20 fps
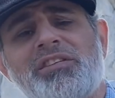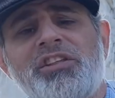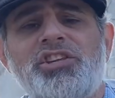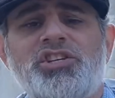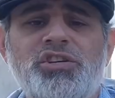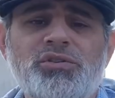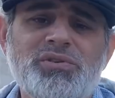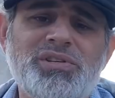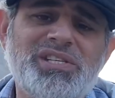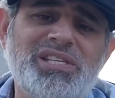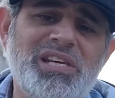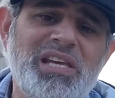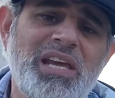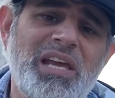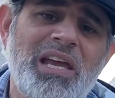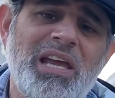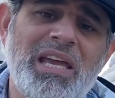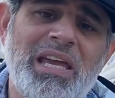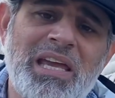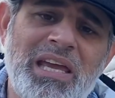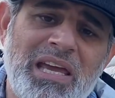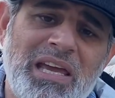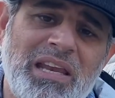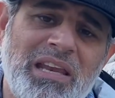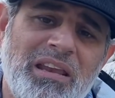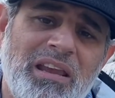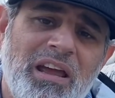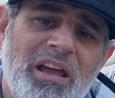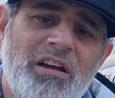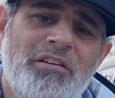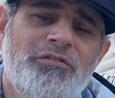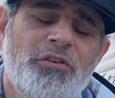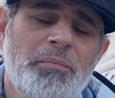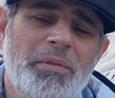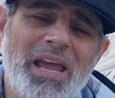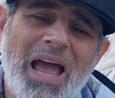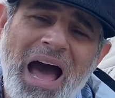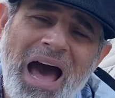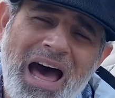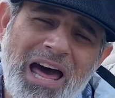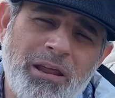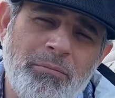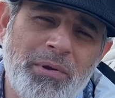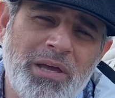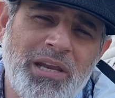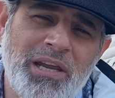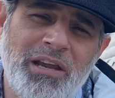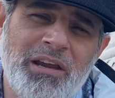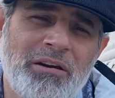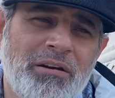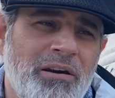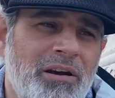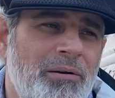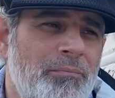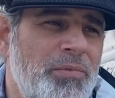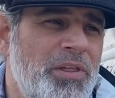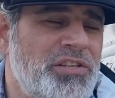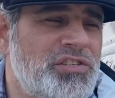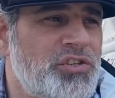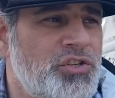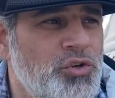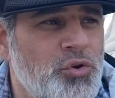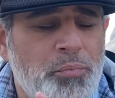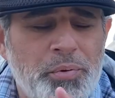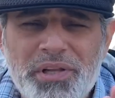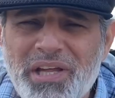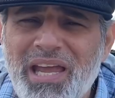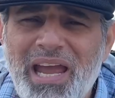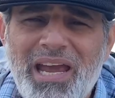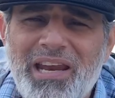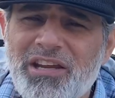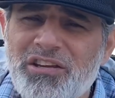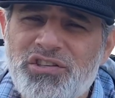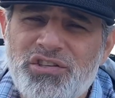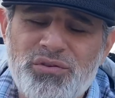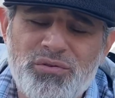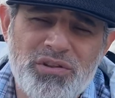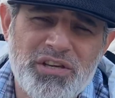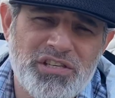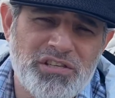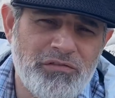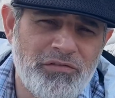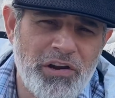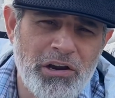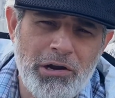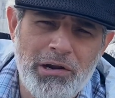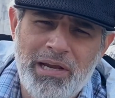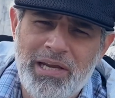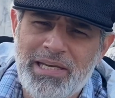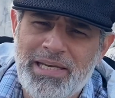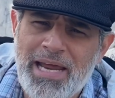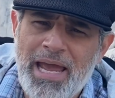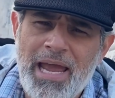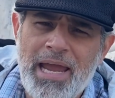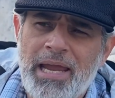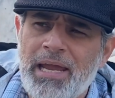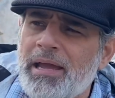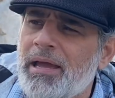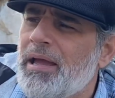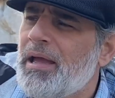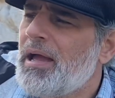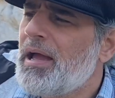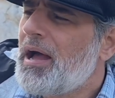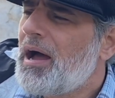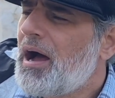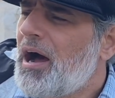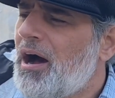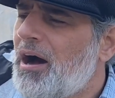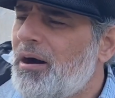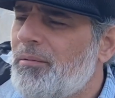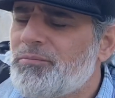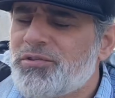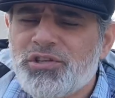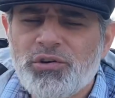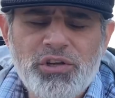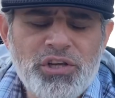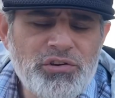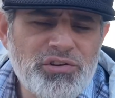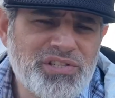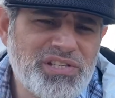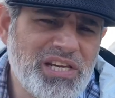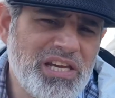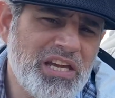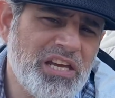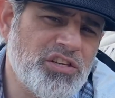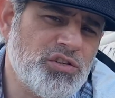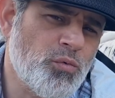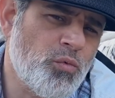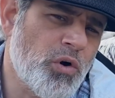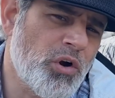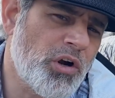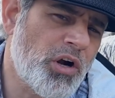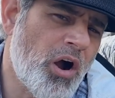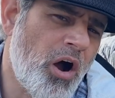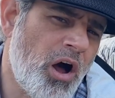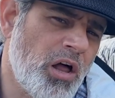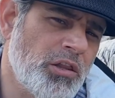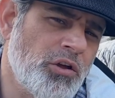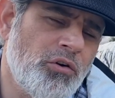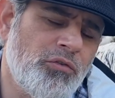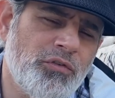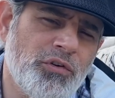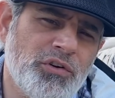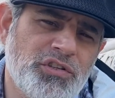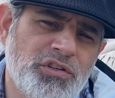that you see from the Ottoman era that's duplicated to this very day. So you'll see his work all over